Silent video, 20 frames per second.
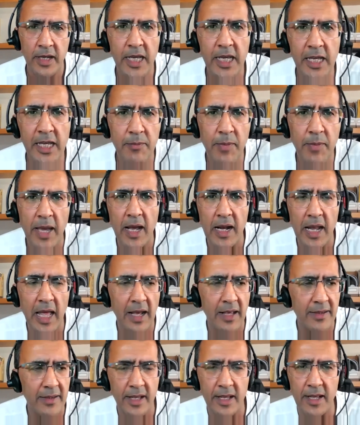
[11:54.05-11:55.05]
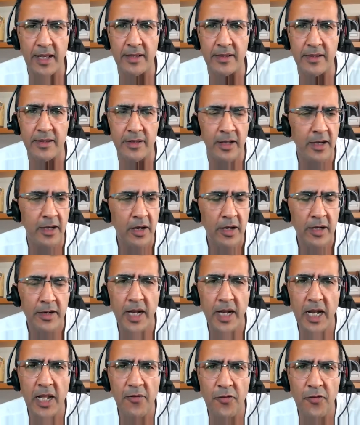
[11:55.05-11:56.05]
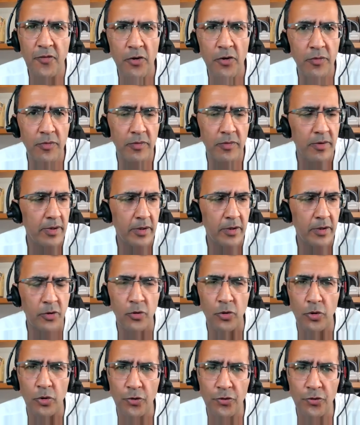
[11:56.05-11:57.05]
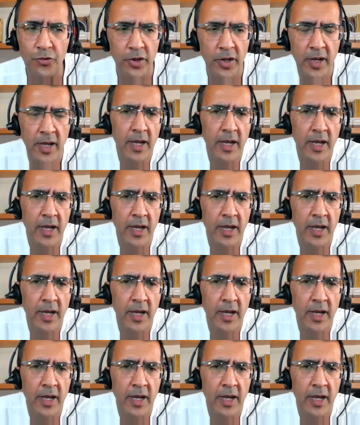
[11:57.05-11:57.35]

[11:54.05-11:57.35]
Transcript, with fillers: email access, telephone calls.